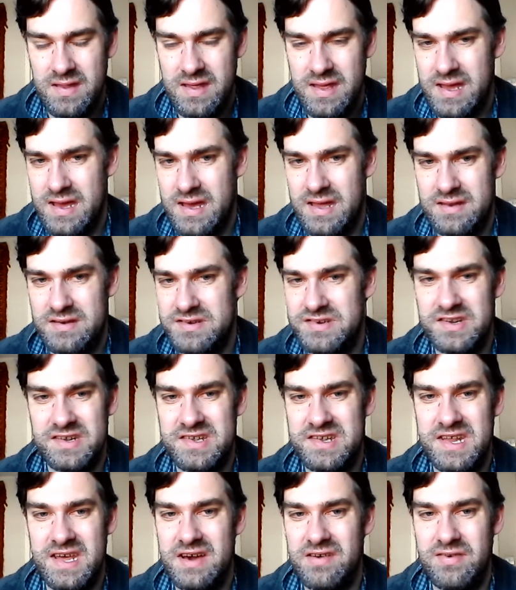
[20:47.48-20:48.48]
and
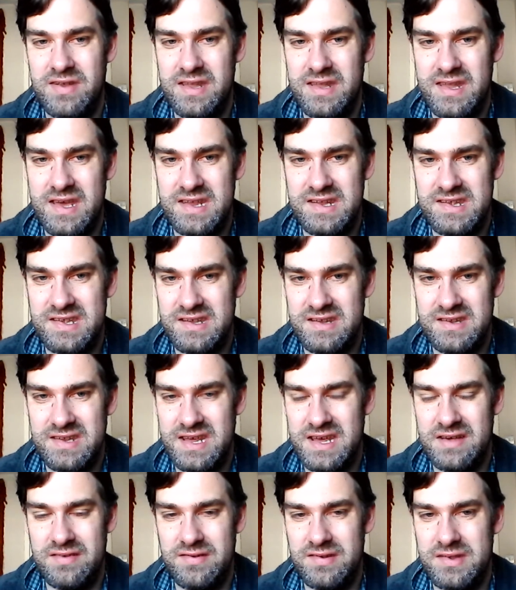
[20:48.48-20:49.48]
just how he lets her
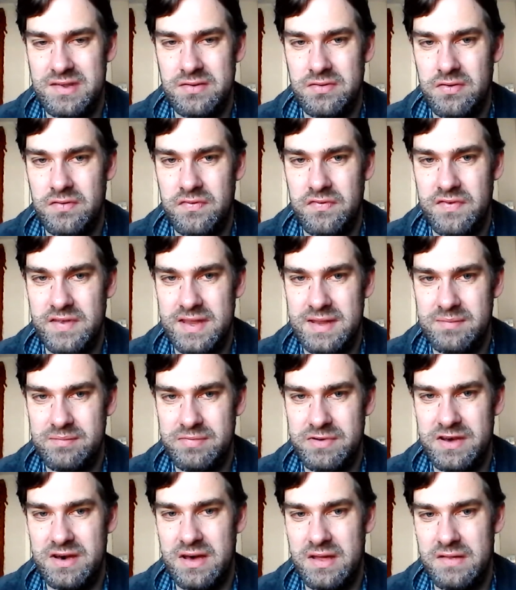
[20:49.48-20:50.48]
down, sort of thing.
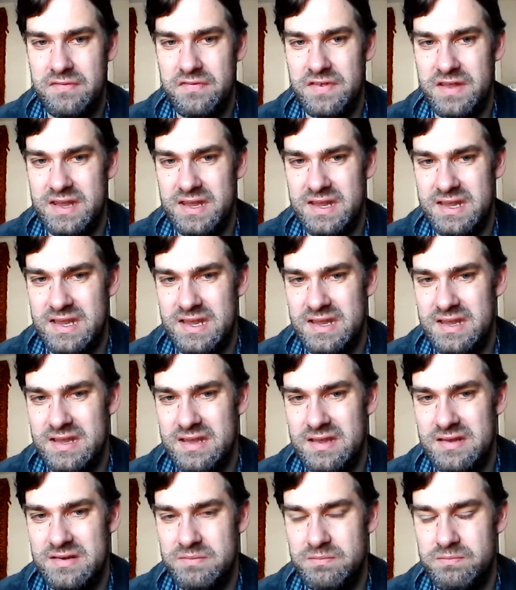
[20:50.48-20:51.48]
But I think
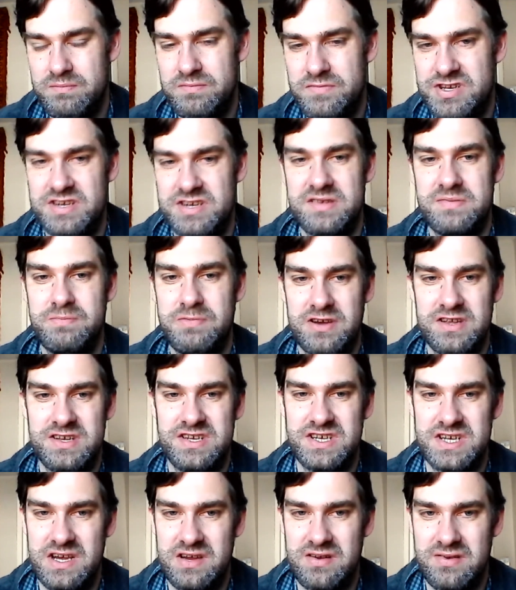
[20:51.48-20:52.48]
just by
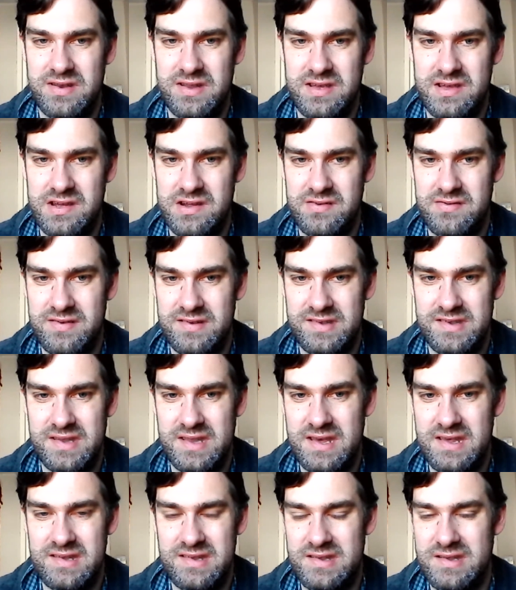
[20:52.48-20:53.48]
showing her
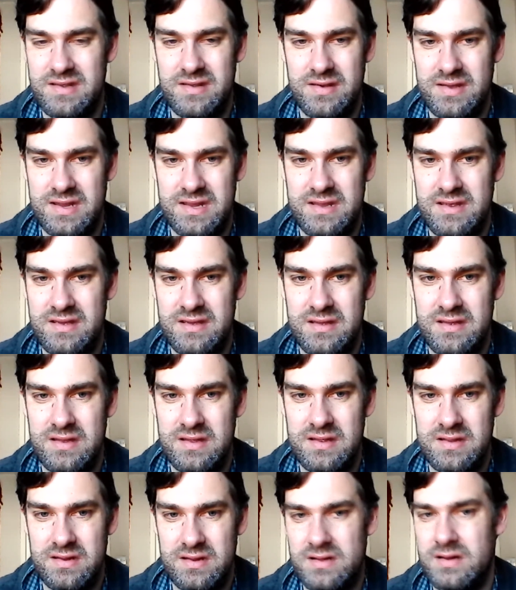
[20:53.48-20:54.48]
as like a
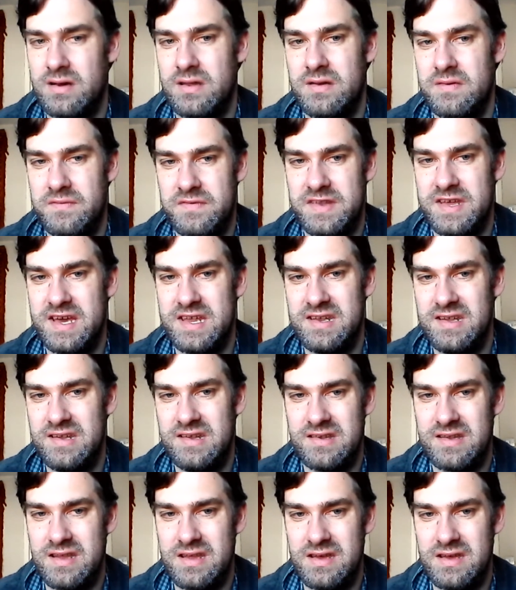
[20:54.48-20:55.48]
kind of
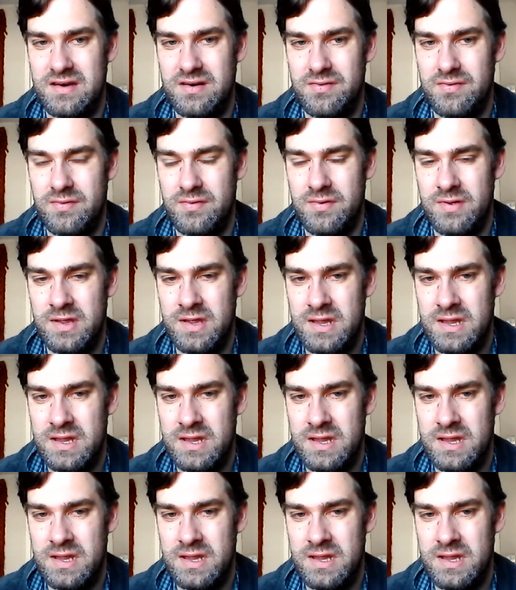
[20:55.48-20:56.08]
daddy's girl,